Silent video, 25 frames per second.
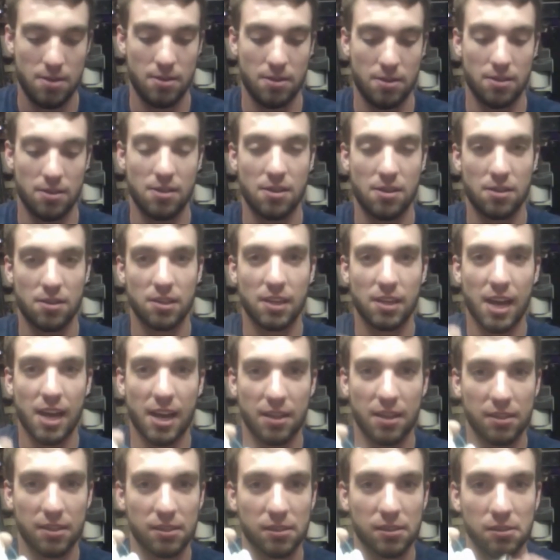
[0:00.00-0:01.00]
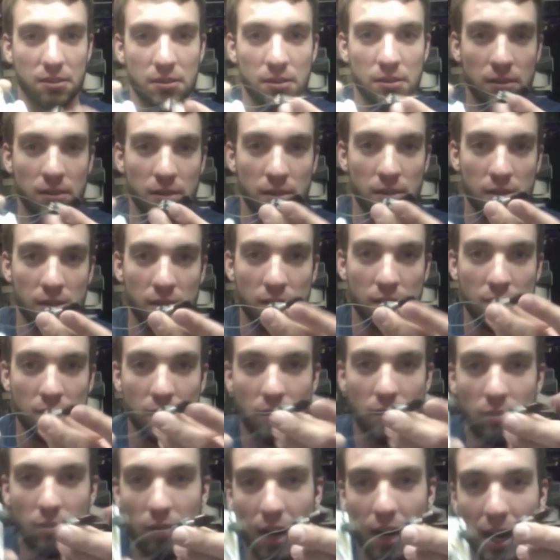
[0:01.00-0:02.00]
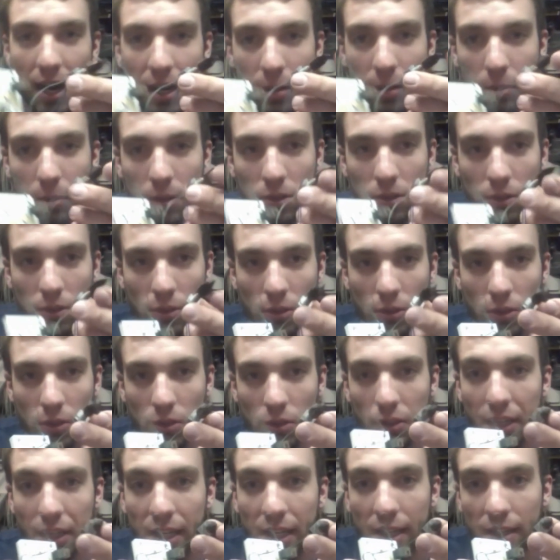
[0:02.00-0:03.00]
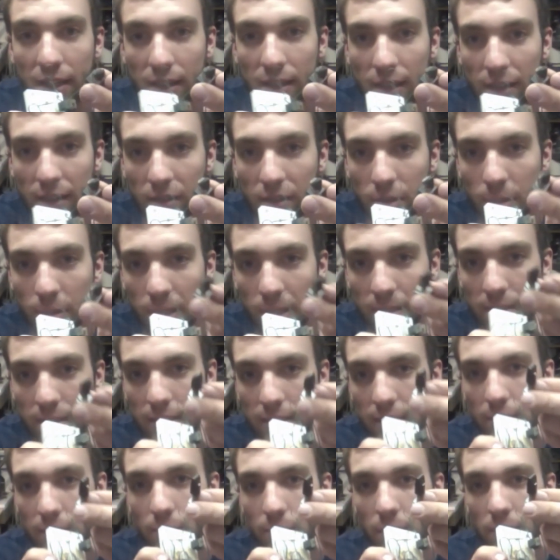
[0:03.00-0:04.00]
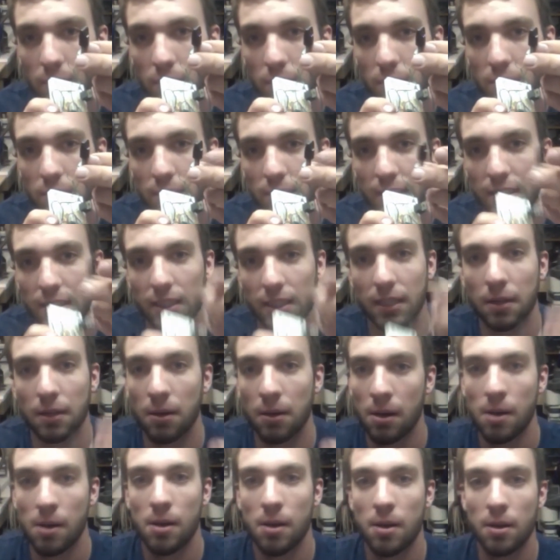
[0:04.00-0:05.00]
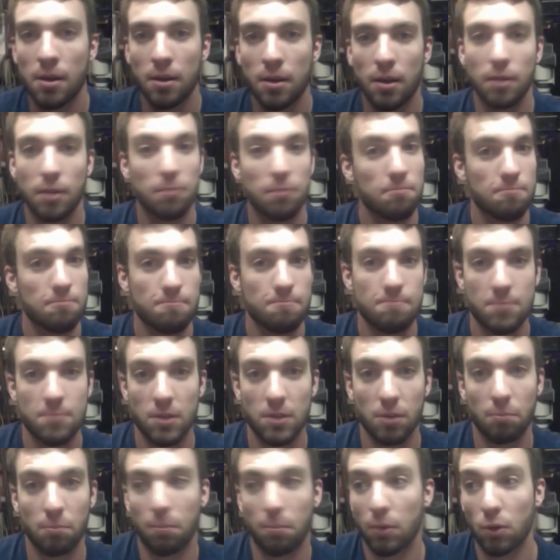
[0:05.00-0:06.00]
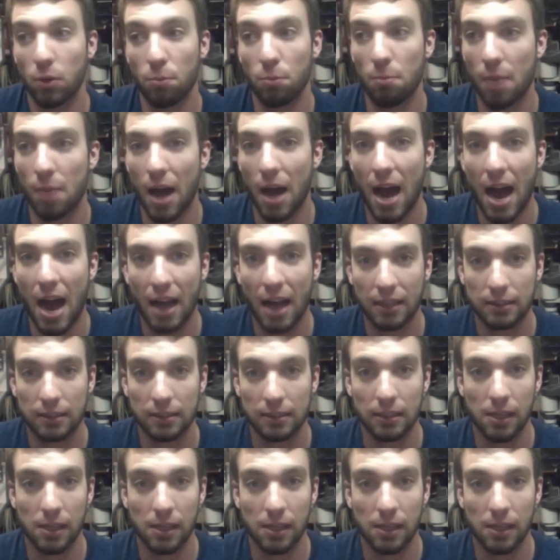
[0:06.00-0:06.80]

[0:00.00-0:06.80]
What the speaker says: You know, you got a little volume control over here. Everybody's seen one of those on their boom box, you